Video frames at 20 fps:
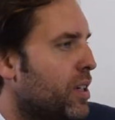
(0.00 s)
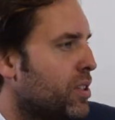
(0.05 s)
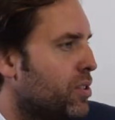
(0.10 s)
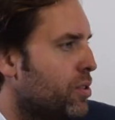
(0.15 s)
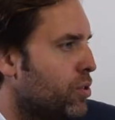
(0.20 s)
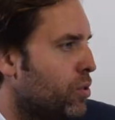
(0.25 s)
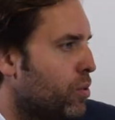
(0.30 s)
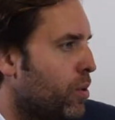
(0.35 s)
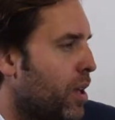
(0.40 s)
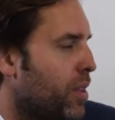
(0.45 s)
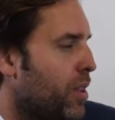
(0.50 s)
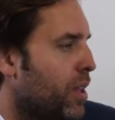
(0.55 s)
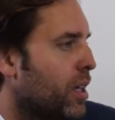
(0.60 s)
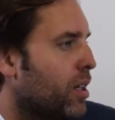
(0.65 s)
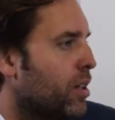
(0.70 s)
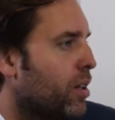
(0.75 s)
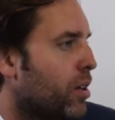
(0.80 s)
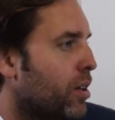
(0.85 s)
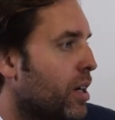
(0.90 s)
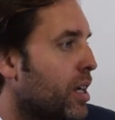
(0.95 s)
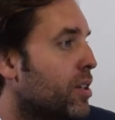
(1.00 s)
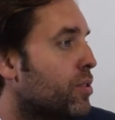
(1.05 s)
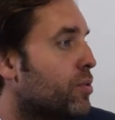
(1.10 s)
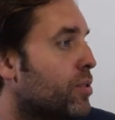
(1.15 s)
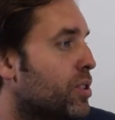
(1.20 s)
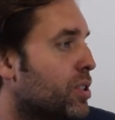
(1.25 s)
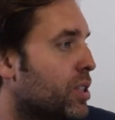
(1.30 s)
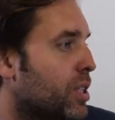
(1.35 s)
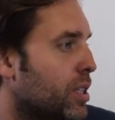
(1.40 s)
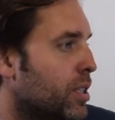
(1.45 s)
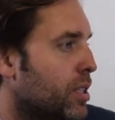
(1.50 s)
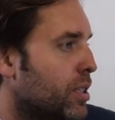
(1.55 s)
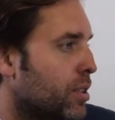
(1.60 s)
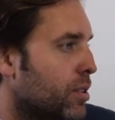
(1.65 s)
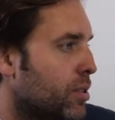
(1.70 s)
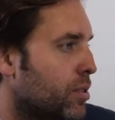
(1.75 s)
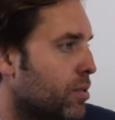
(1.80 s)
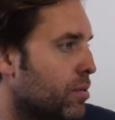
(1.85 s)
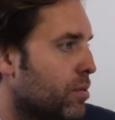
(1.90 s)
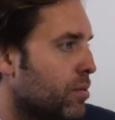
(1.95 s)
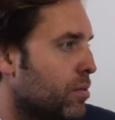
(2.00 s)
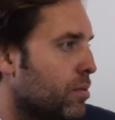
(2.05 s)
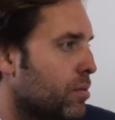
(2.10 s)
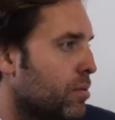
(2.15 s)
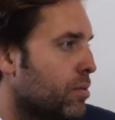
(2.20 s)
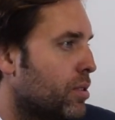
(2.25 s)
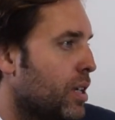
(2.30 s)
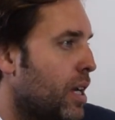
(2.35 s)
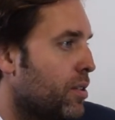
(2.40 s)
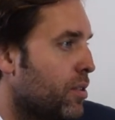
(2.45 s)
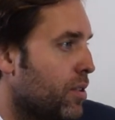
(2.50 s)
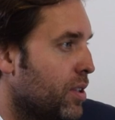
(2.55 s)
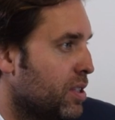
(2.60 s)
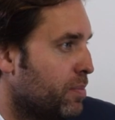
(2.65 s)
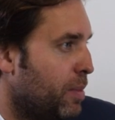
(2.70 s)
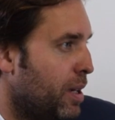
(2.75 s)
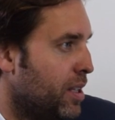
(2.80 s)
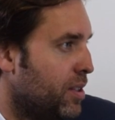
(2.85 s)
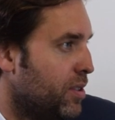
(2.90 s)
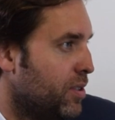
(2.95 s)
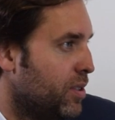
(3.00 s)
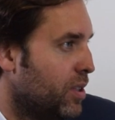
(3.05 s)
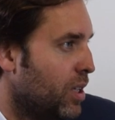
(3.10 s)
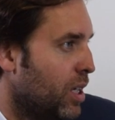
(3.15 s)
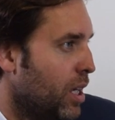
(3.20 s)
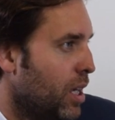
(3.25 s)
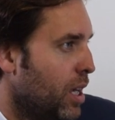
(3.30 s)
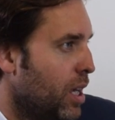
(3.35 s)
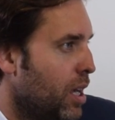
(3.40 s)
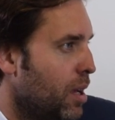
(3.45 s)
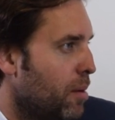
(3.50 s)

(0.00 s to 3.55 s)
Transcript: investors who I think are interested to, to enter the space, yeah.